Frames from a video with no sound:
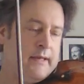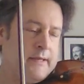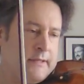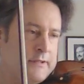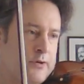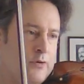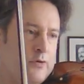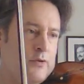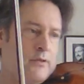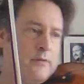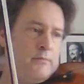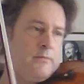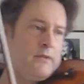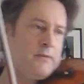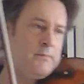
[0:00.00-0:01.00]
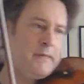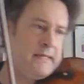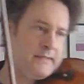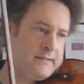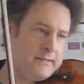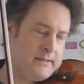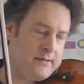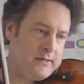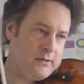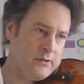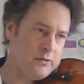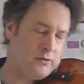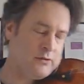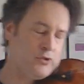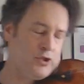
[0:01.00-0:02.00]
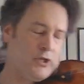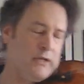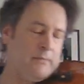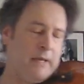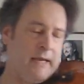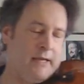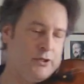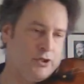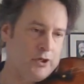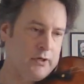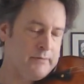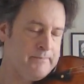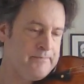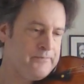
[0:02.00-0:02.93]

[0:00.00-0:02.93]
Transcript: So the piece is in G major,